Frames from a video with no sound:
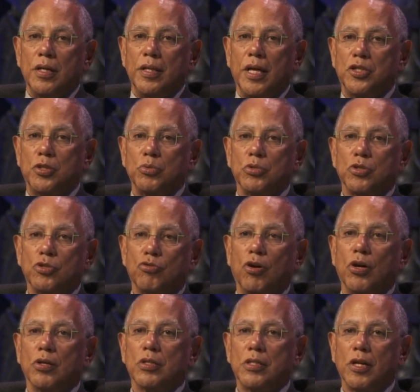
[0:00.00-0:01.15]
that she was a
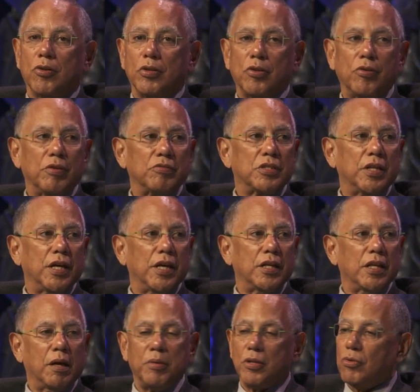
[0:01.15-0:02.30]
strong Secretary of State.
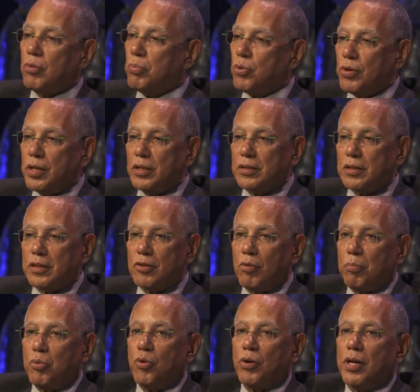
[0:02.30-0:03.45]
I mean, the reporting, the
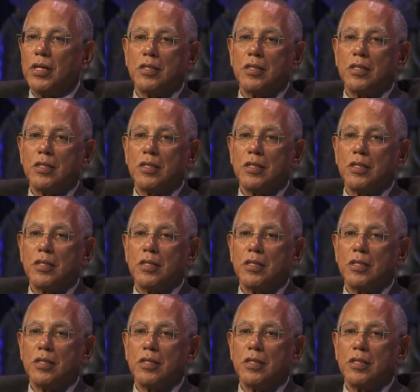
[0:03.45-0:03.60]
reporting